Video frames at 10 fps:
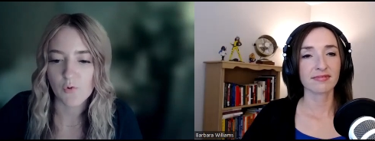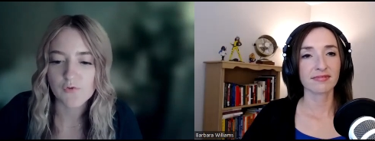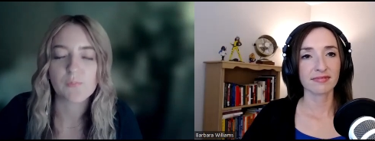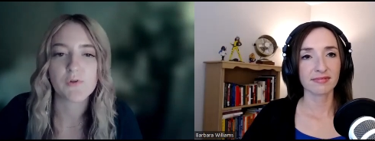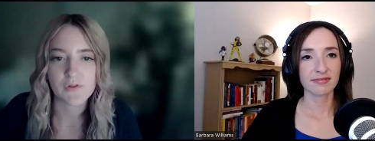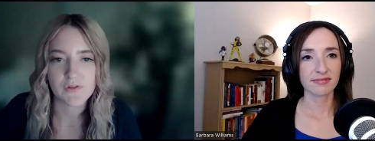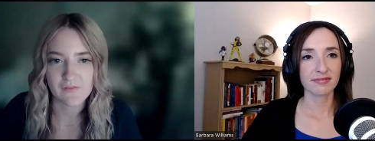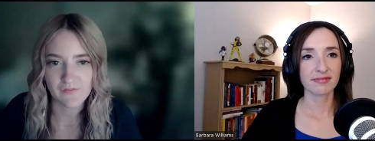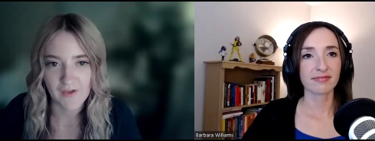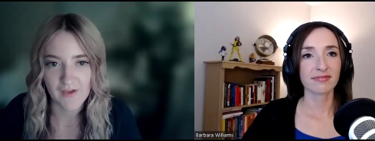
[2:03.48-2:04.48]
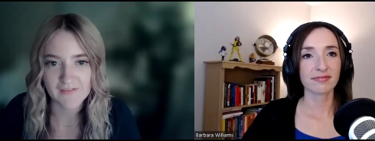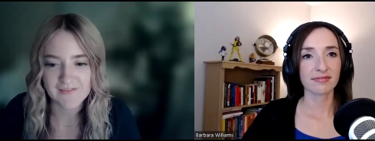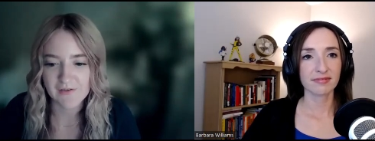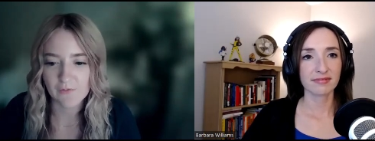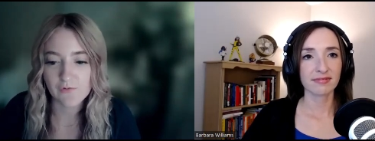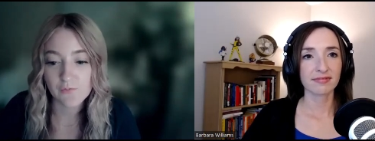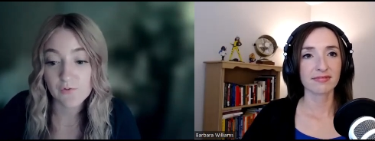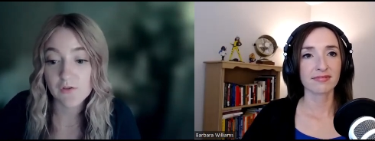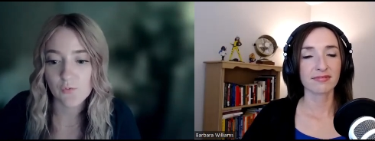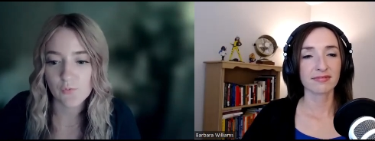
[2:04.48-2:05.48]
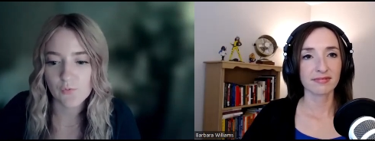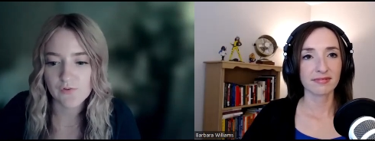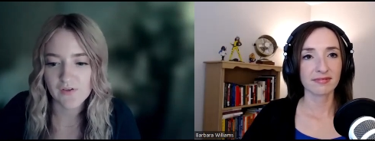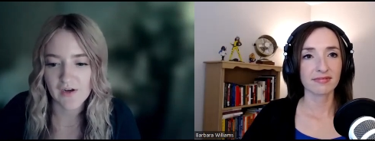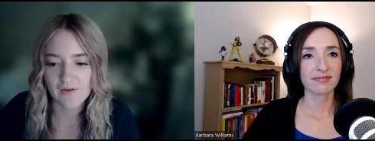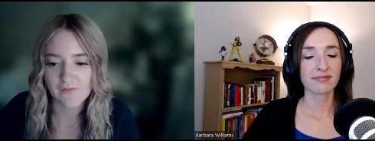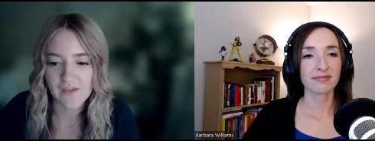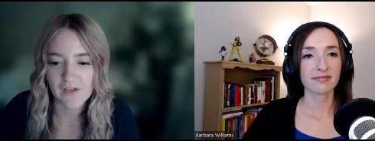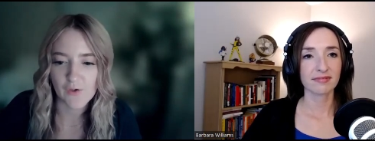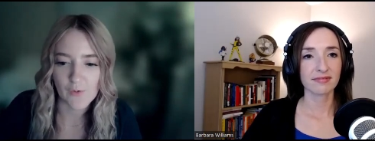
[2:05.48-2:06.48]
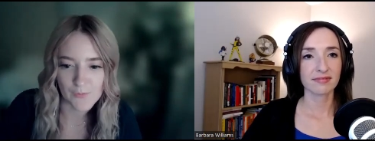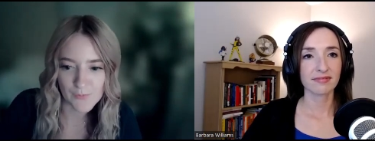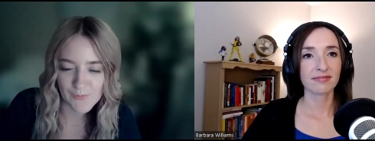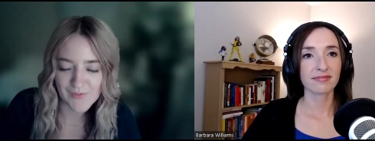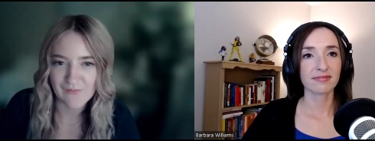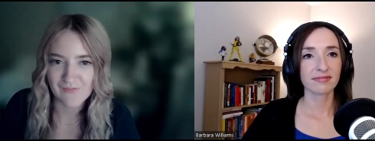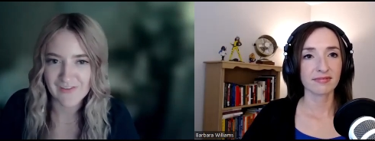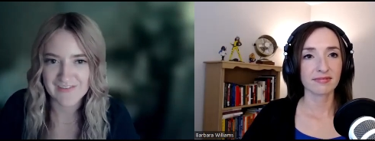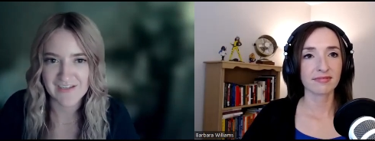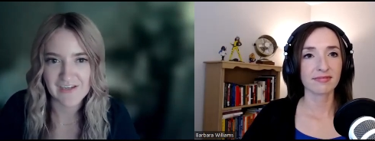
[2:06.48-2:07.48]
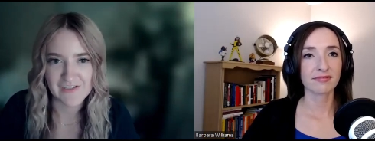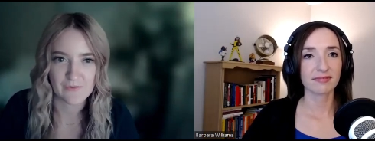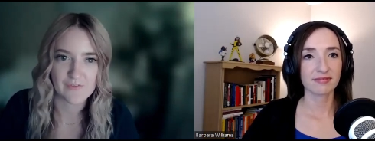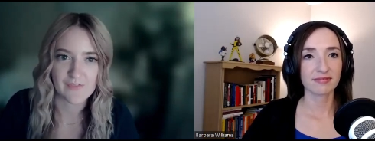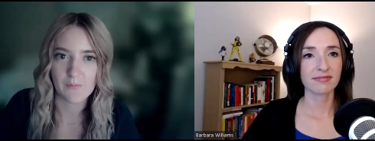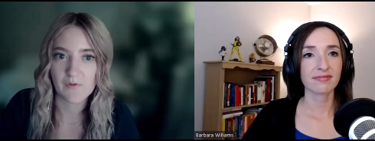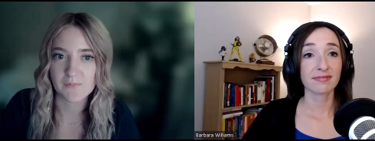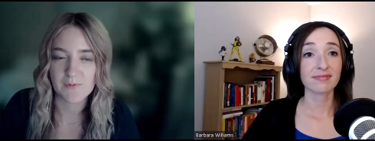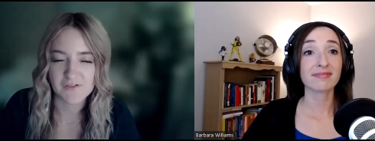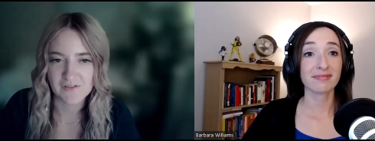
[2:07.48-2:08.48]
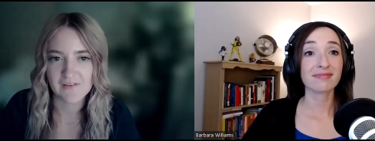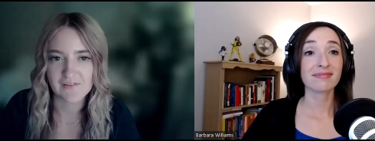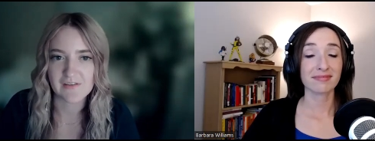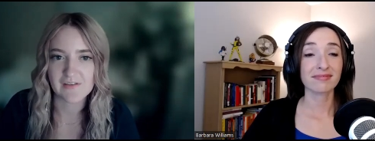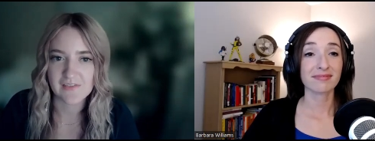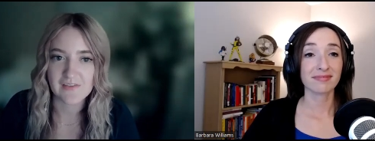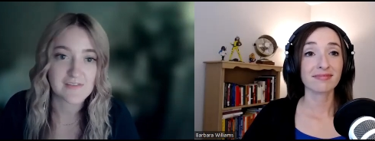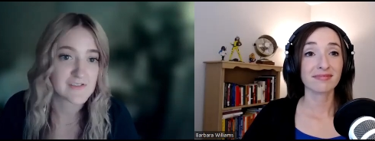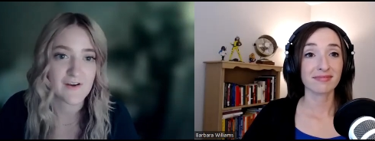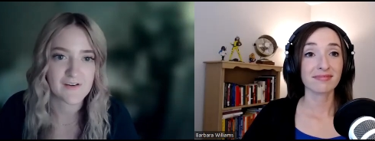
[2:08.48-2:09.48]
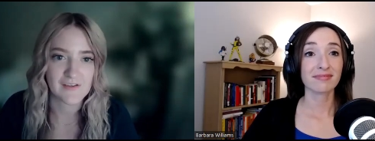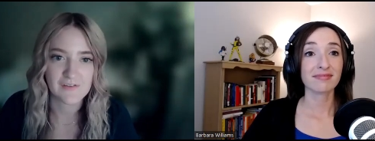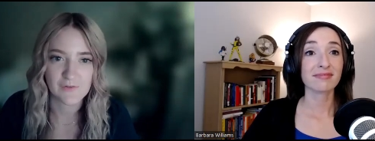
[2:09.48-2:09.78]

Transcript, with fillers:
Speaker 1: multiple effects. And it was really cool to kind of like go through the investigation with them, especially because they did this talk in